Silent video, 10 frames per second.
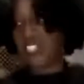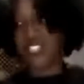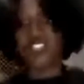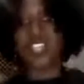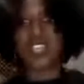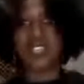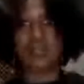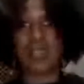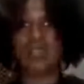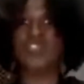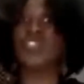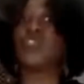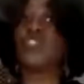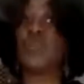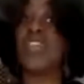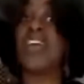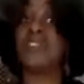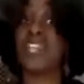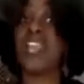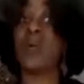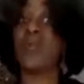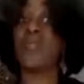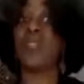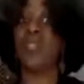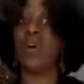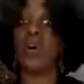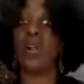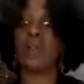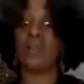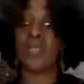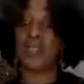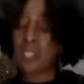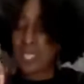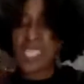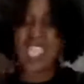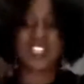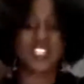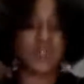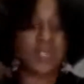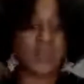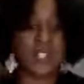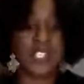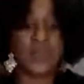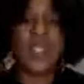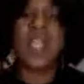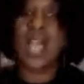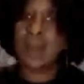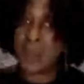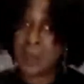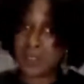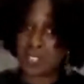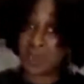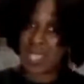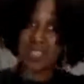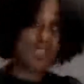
delicious and it melts, you do have to help it along a bit. Actually, you know what I'm gonna do? I'm gonna put this